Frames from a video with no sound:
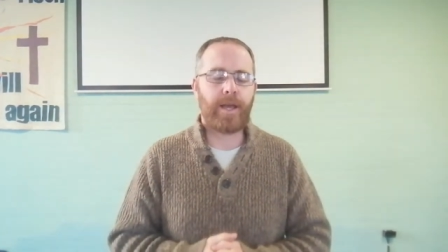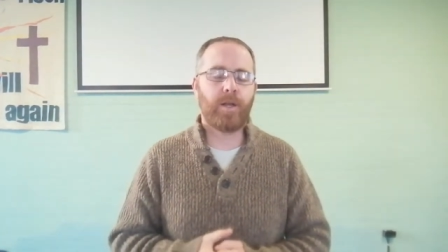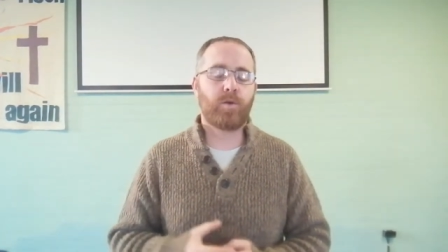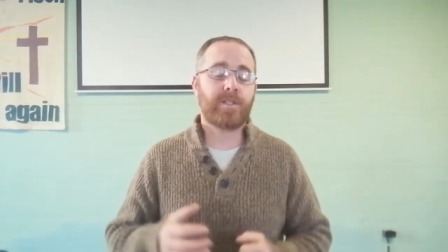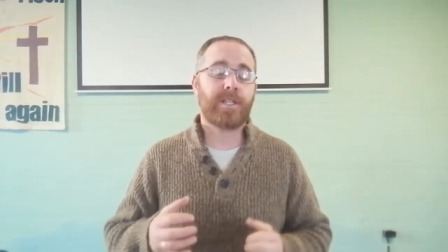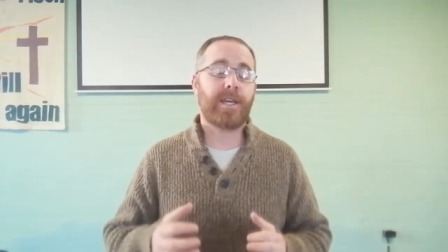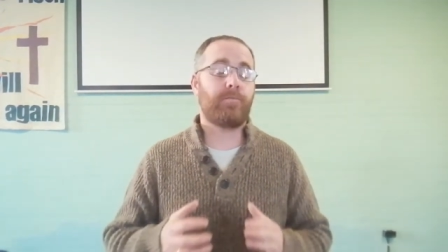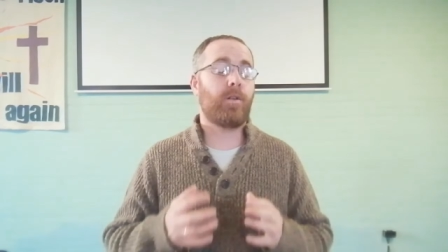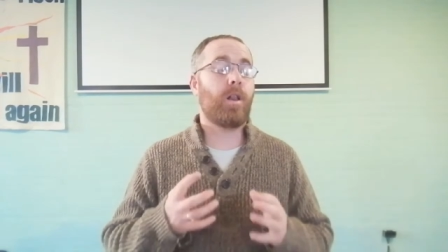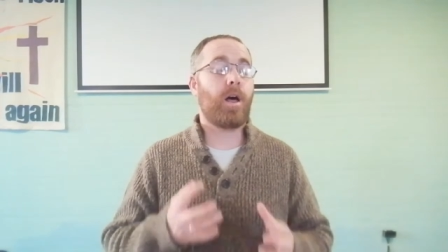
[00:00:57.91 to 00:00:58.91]
in order to
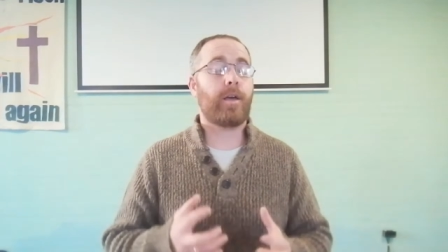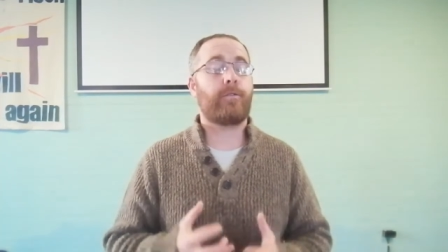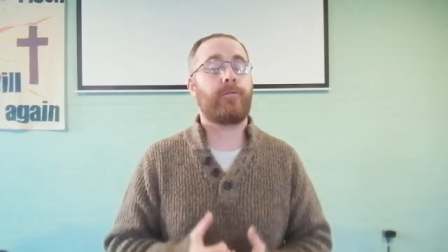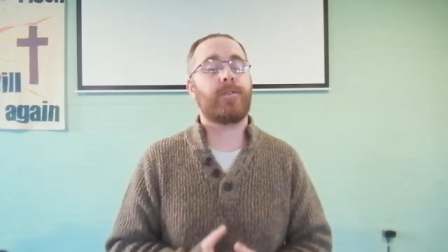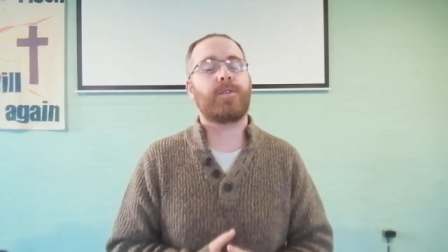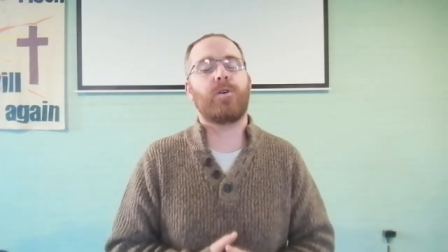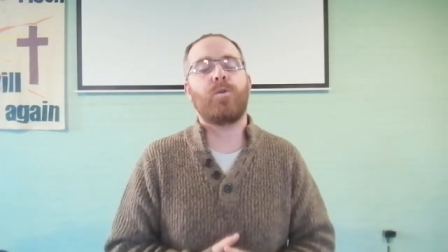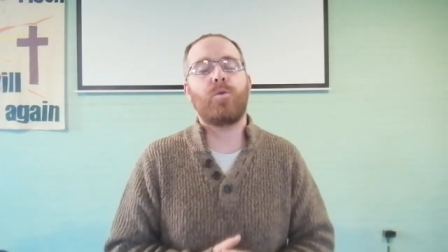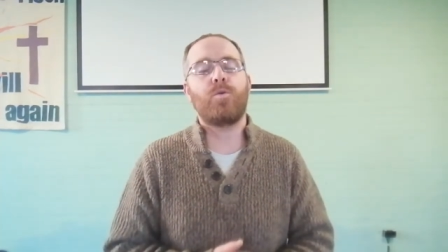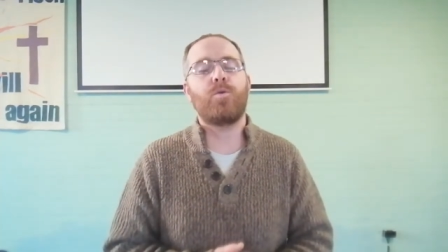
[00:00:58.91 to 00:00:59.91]
give life to
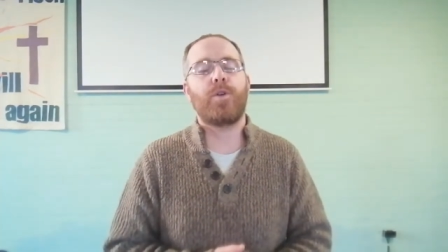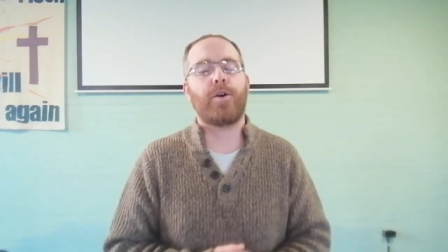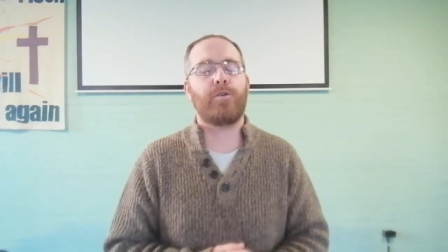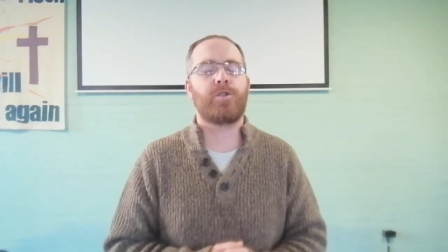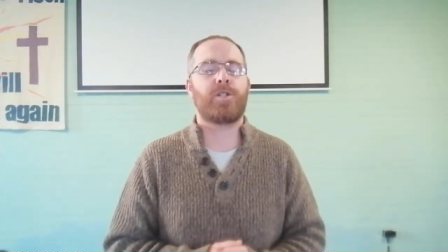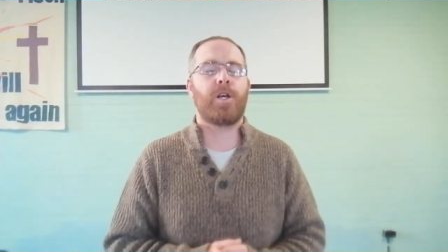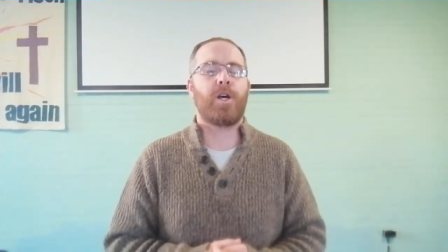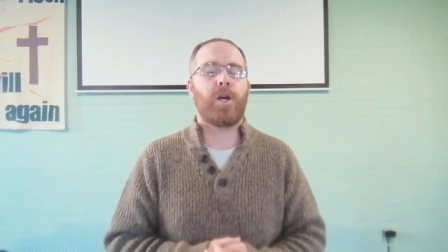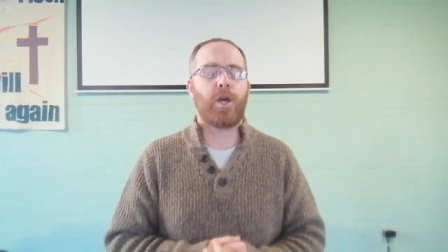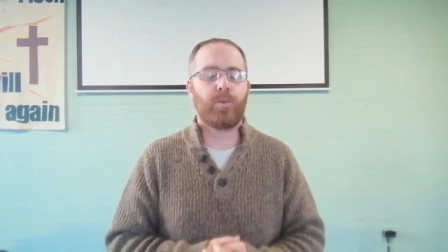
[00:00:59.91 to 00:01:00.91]
all those
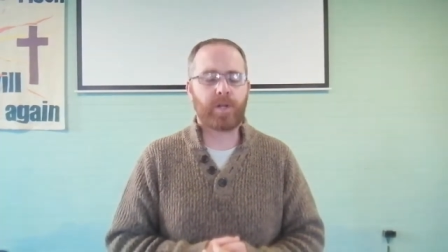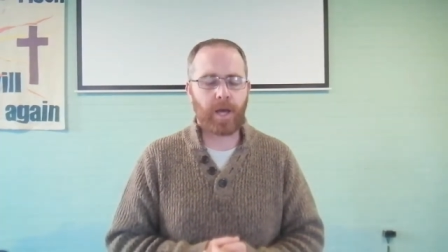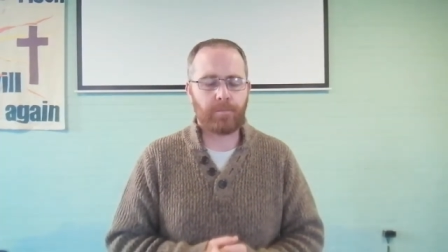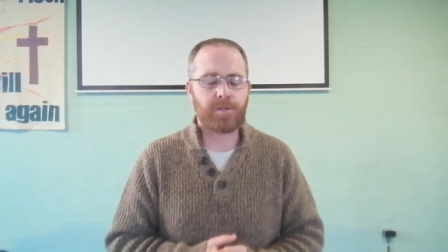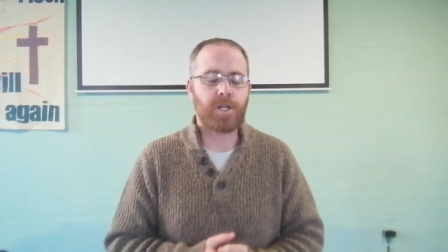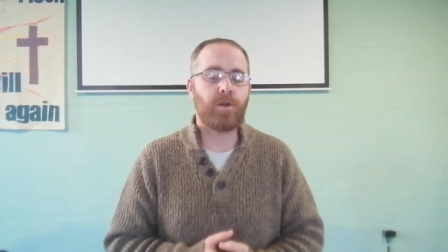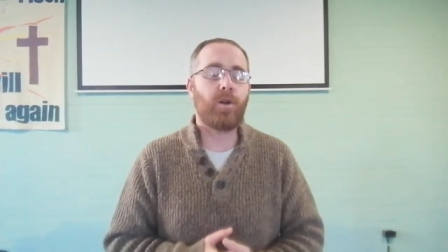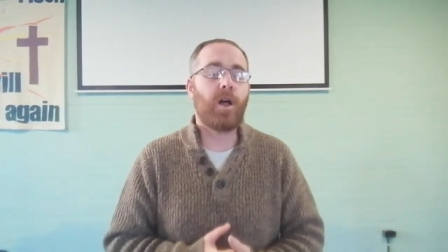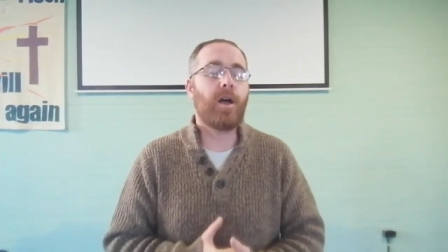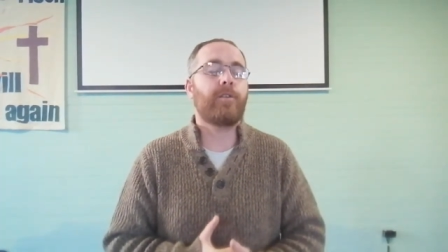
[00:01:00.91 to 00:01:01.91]
who would come to you,
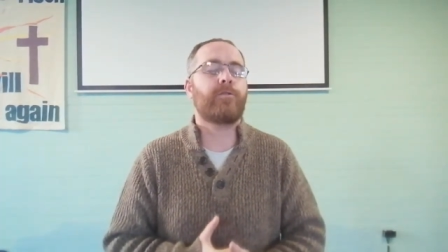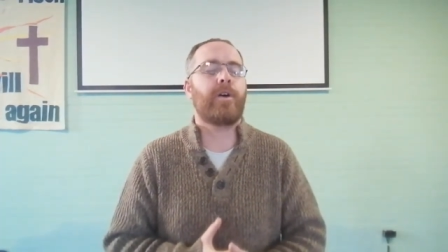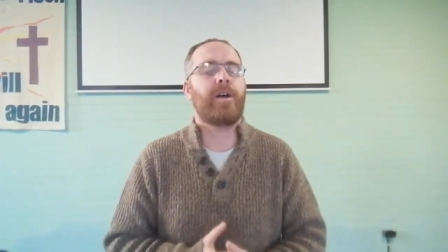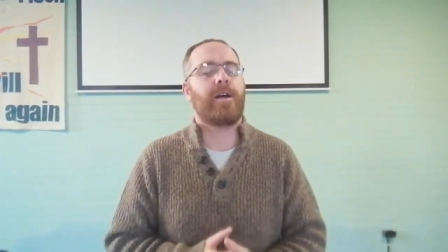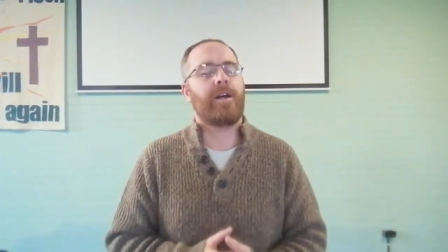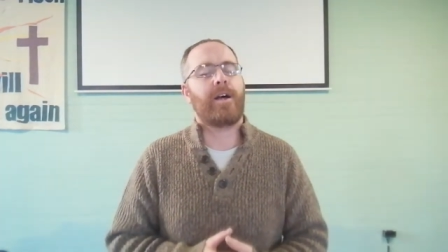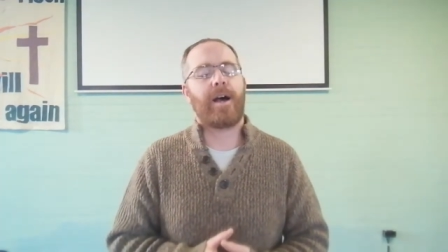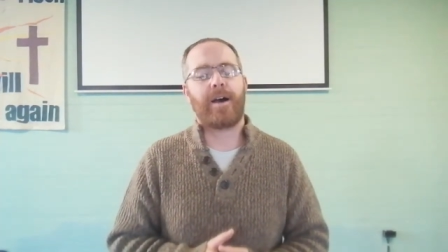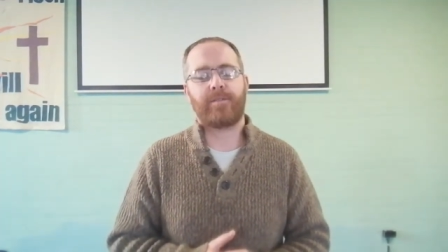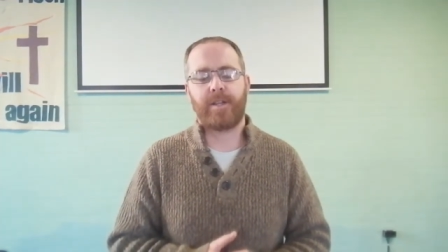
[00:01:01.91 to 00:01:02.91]
life
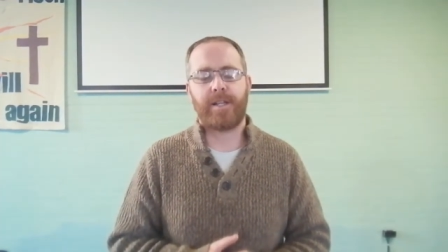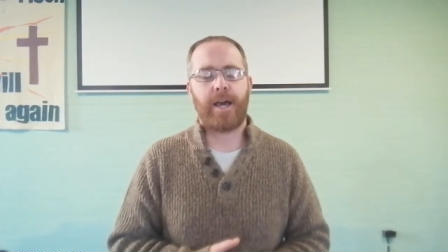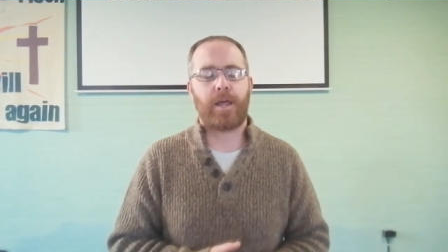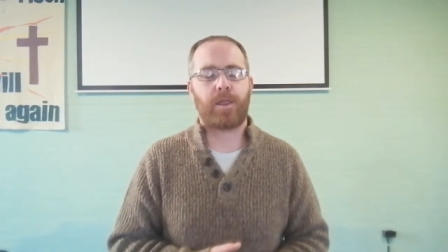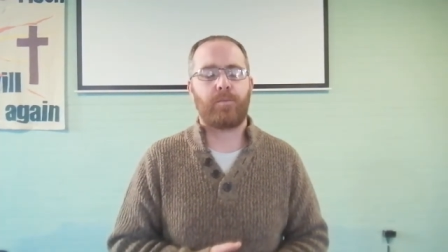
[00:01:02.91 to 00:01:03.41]
after death.